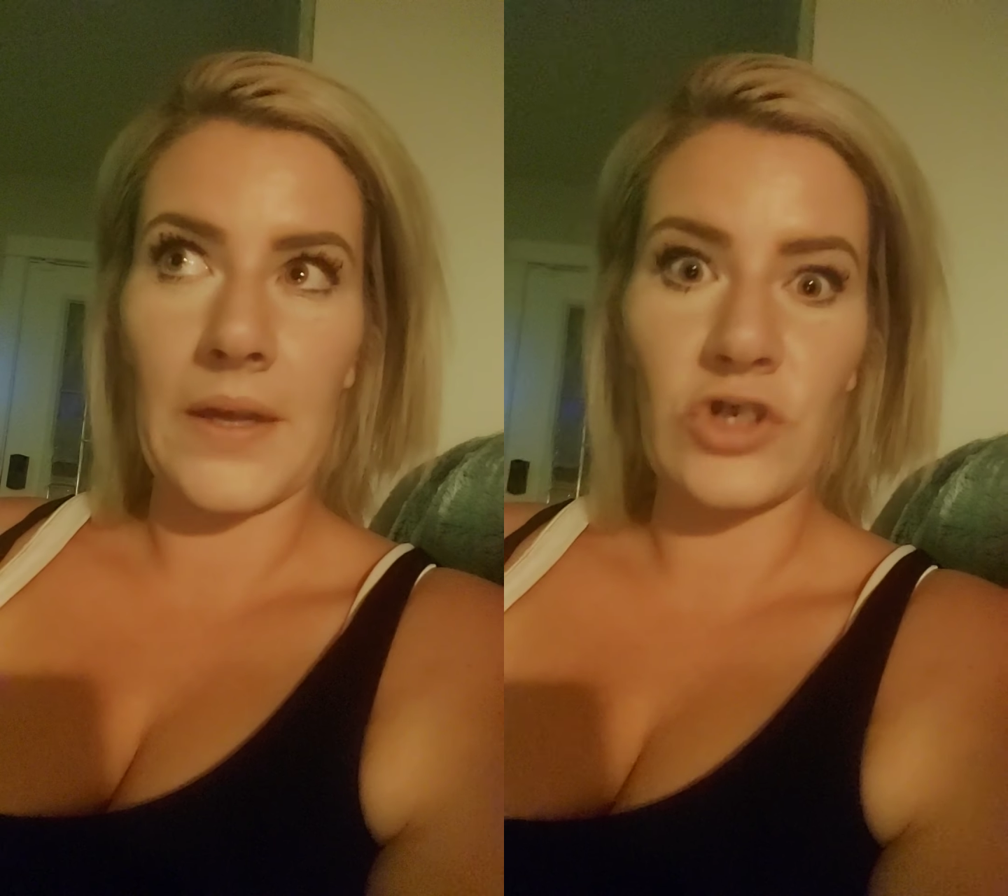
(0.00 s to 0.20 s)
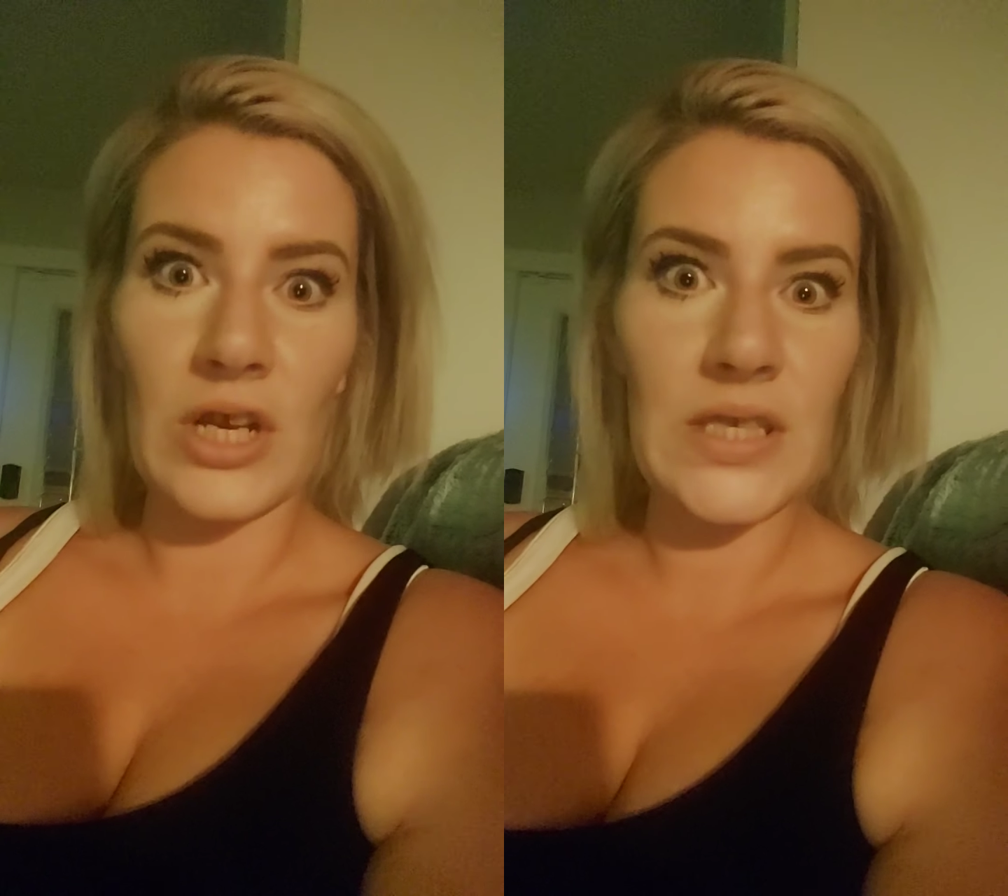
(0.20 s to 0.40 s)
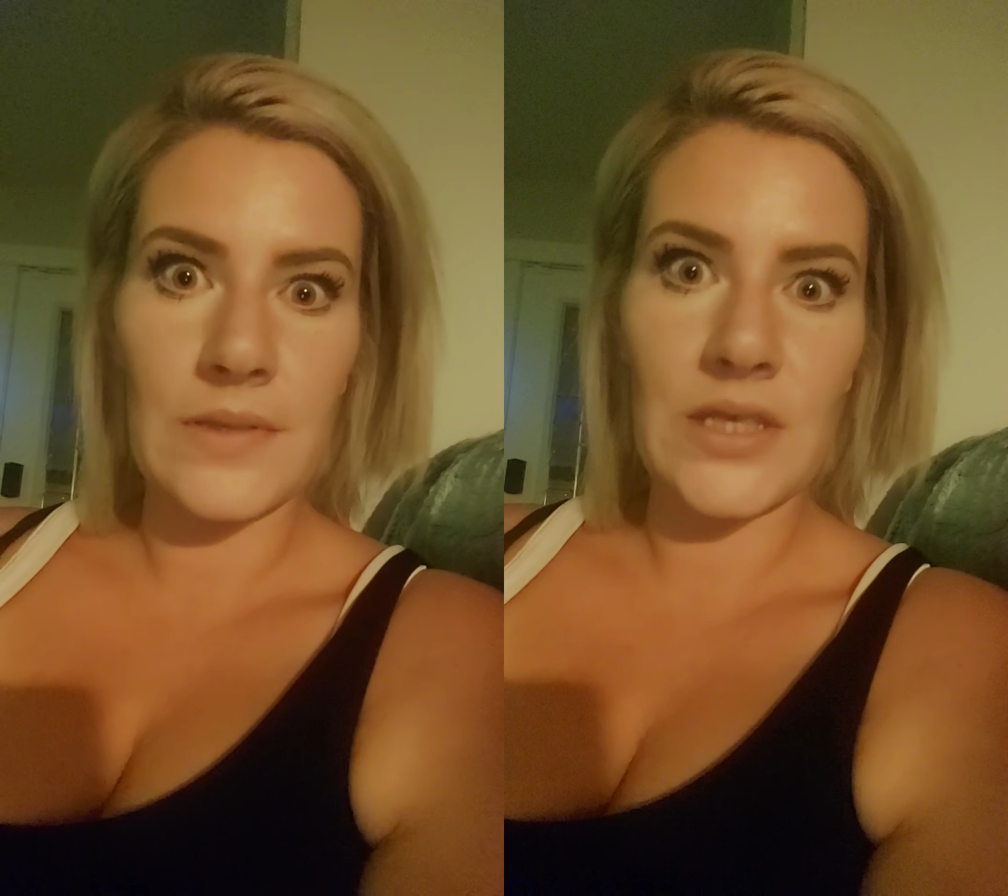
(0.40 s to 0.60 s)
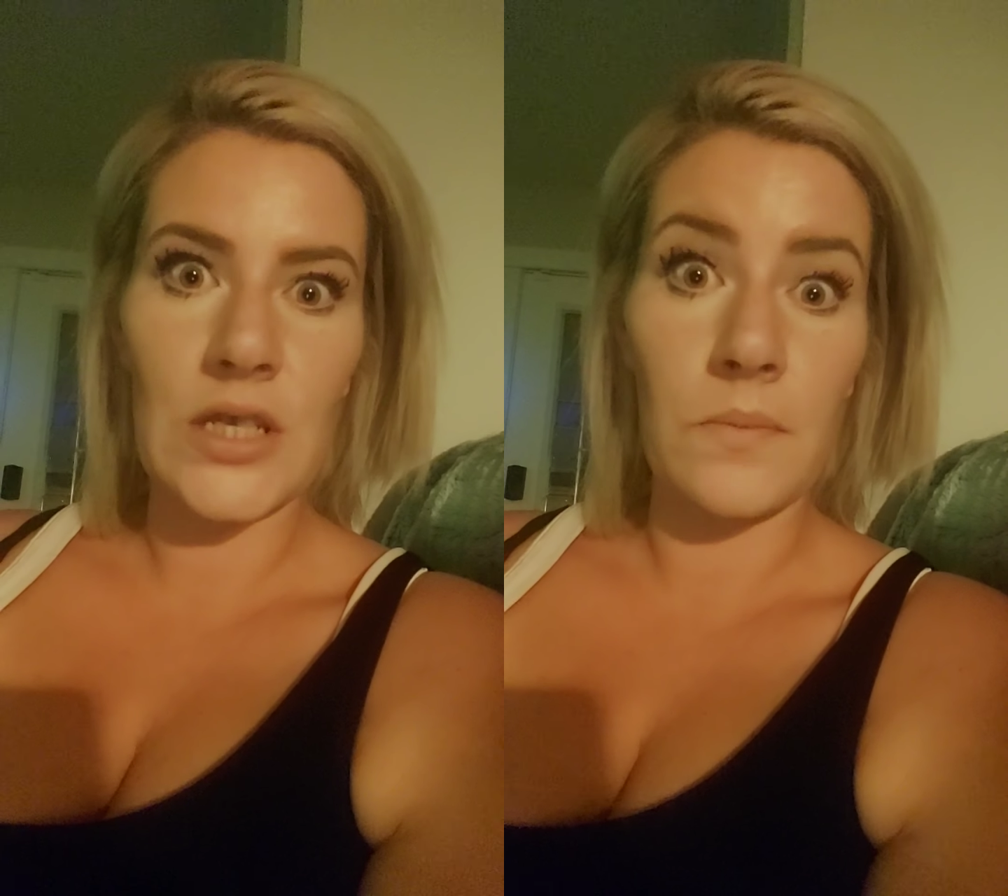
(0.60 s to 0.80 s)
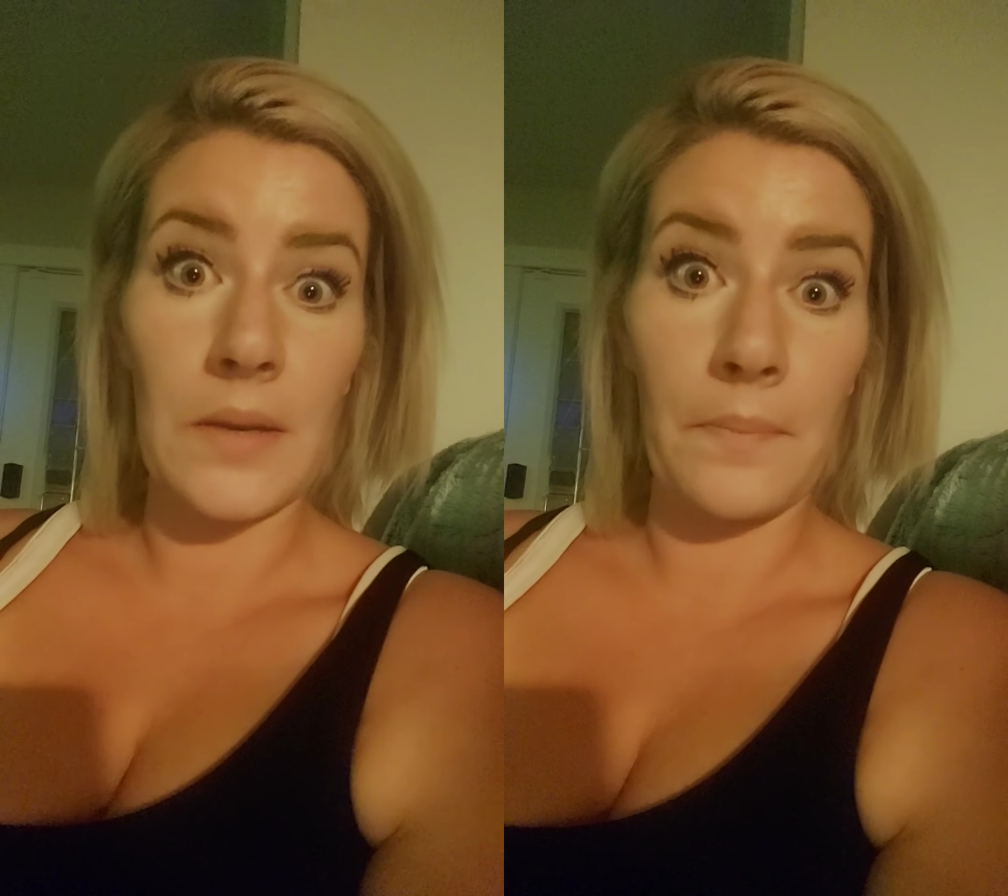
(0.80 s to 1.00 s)
adjustments
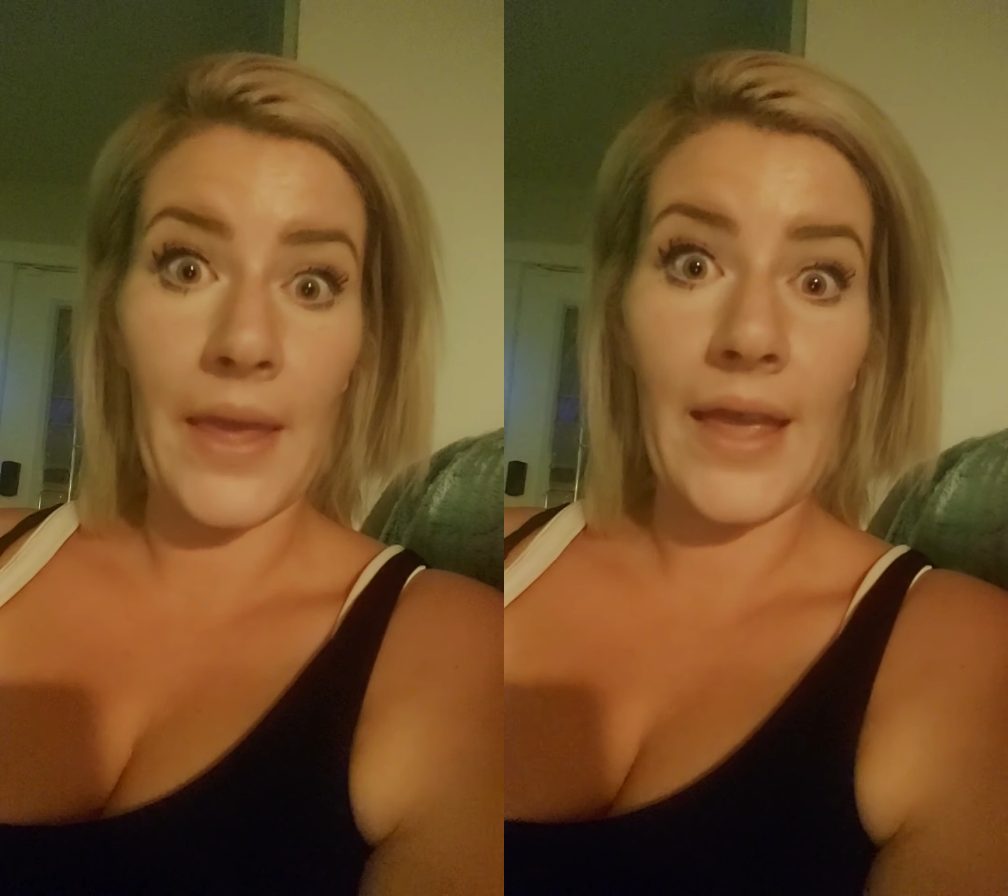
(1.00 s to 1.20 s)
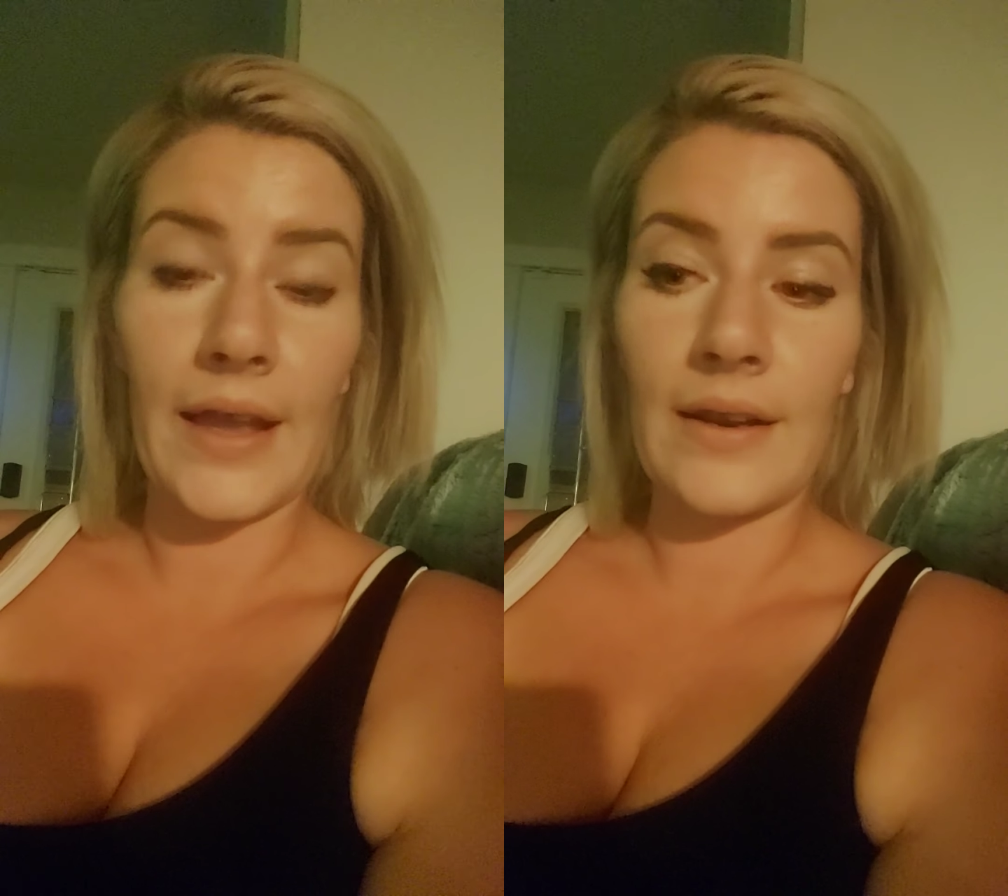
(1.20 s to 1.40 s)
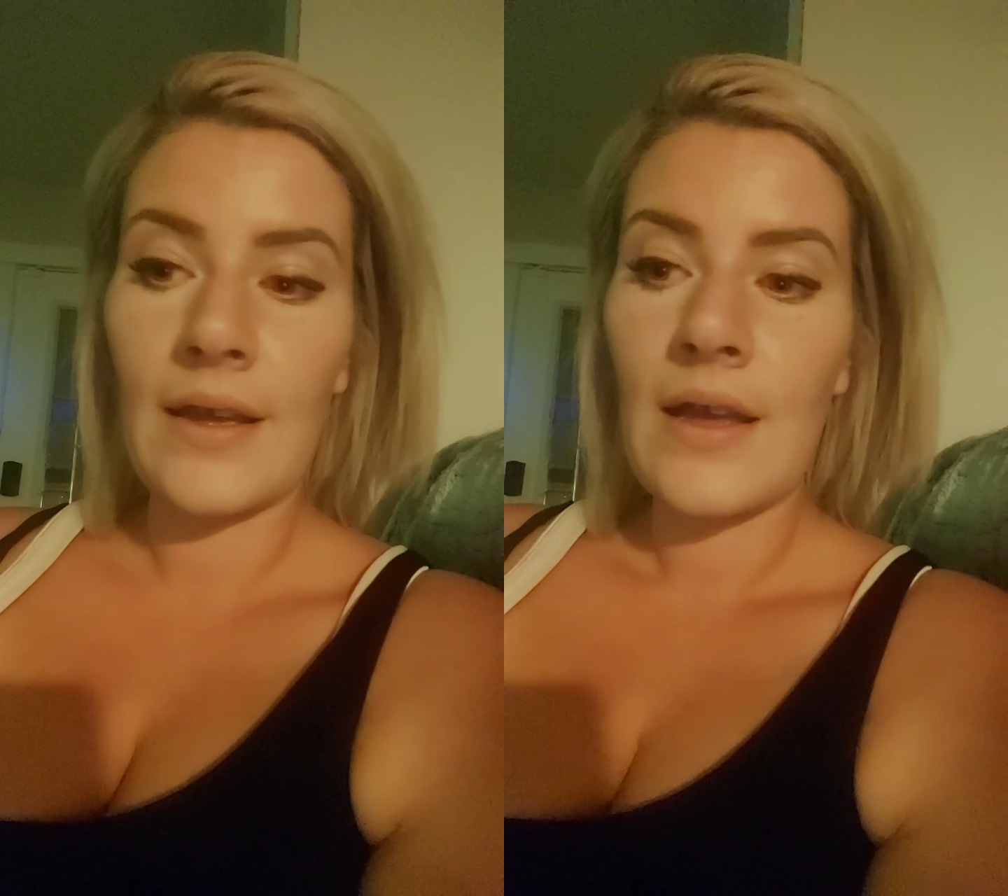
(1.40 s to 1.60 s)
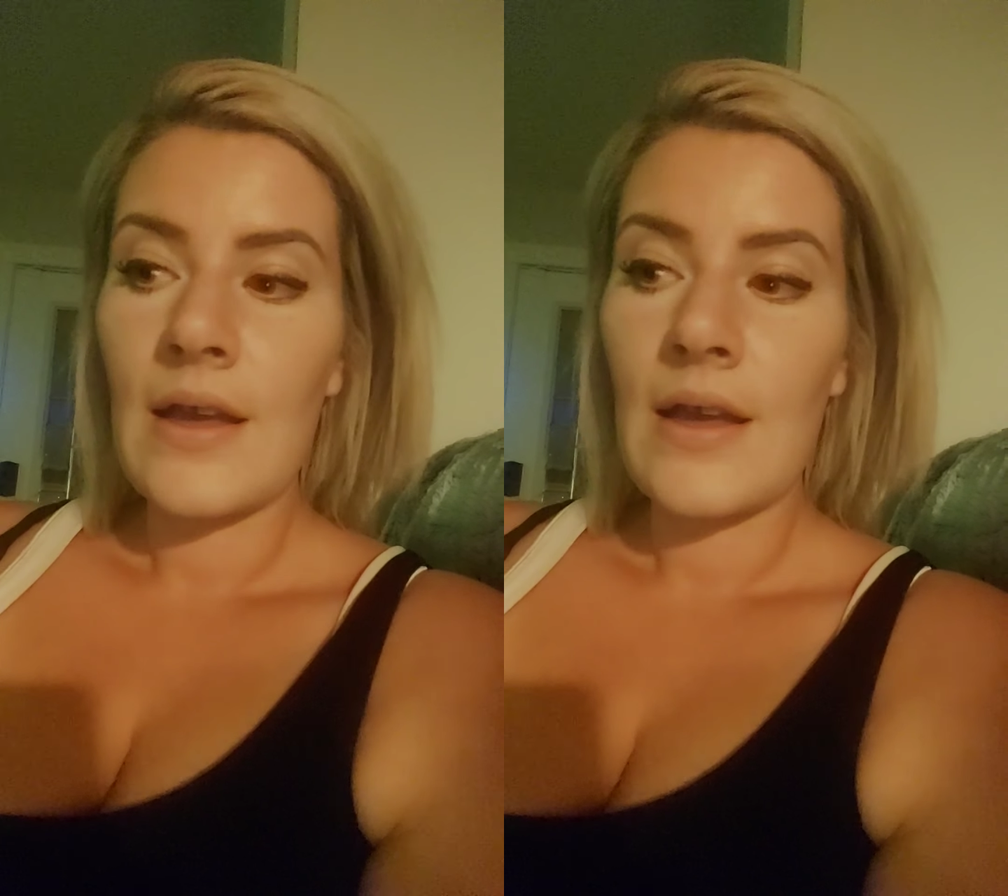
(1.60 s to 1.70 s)
to be made.